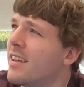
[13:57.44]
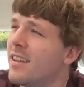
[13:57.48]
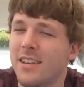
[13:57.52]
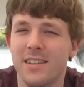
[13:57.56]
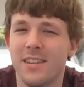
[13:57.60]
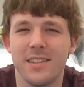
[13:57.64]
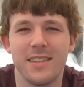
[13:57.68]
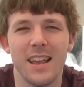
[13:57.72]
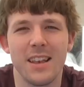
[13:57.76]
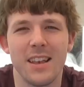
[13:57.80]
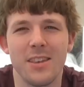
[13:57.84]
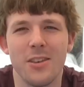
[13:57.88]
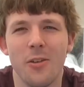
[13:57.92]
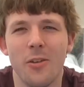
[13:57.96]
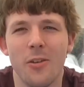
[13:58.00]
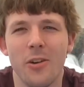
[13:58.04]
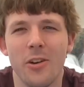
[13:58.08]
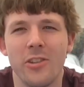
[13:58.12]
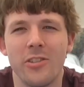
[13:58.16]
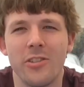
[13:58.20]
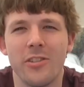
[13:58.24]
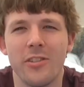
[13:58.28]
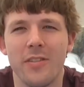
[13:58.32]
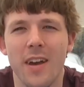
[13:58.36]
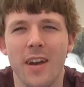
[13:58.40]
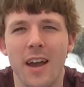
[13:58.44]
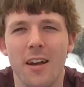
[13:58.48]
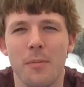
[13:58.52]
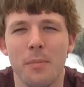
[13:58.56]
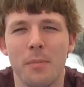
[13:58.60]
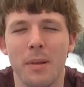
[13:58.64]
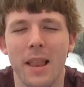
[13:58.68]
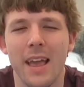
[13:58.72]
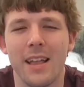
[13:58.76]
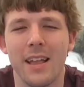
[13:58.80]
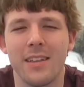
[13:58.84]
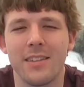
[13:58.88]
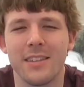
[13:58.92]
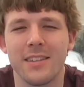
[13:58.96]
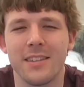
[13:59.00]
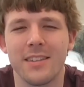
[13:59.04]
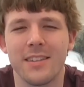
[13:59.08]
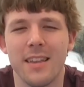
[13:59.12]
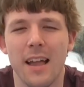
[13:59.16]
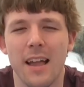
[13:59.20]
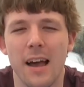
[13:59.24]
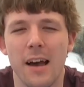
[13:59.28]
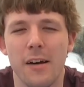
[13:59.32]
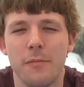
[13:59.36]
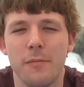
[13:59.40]
said noise of aeroplanes and
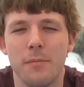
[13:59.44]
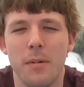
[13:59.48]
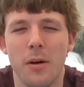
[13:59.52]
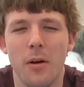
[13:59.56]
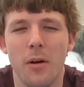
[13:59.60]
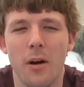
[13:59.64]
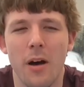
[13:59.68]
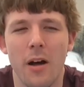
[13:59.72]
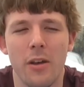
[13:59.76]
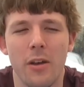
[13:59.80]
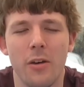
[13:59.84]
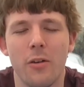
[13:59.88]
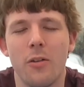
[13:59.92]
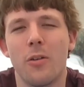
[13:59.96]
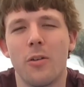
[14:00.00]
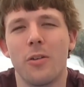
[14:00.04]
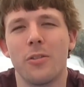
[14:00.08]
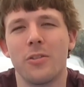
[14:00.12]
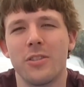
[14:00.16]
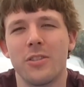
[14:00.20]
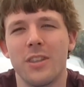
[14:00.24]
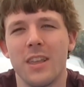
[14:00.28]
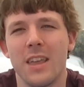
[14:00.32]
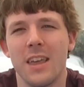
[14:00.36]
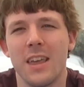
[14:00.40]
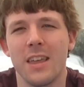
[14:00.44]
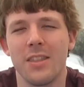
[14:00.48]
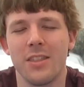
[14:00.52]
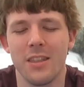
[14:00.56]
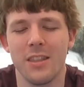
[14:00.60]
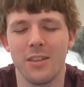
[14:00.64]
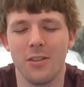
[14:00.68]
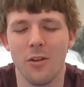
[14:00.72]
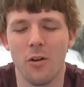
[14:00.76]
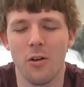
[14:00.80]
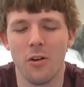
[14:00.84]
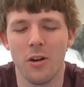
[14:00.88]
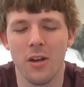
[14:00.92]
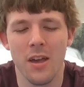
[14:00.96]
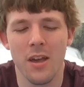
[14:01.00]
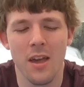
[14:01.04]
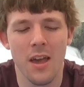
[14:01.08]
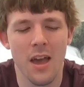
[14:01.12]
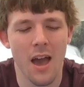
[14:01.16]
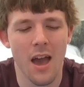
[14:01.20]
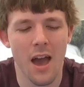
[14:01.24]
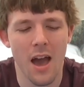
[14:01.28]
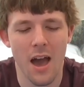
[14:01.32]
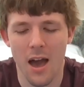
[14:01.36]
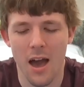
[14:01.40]
stuff, and of course the dog
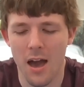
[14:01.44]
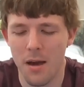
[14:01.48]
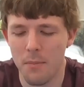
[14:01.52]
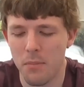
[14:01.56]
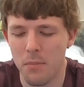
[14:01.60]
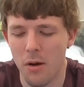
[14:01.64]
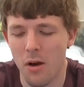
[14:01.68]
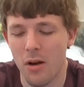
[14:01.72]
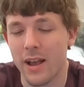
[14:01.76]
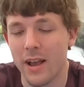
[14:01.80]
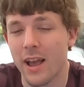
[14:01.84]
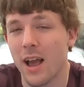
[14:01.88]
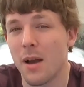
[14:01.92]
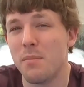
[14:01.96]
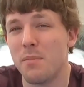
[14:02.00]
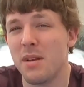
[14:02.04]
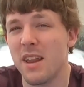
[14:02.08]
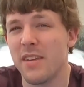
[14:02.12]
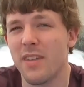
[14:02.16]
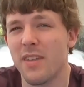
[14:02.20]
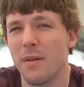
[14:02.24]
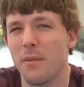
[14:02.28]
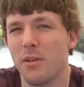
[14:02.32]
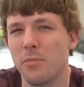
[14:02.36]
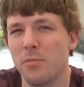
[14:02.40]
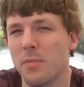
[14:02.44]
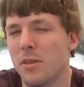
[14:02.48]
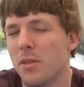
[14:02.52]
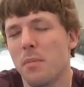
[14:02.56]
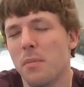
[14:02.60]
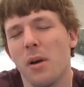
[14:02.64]
barking. I believe that must be the